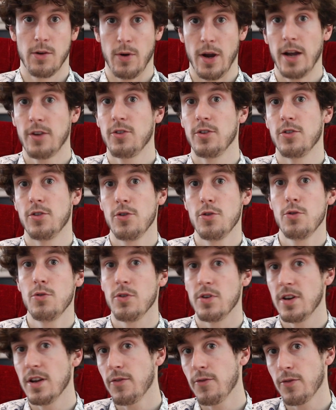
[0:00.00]
There were actually 2
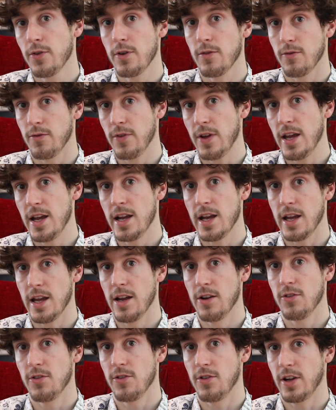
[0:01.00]
different Vega
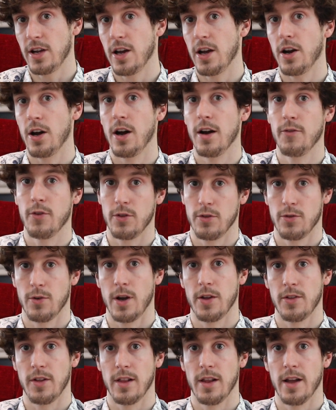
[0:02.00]
engines that got offered throughout the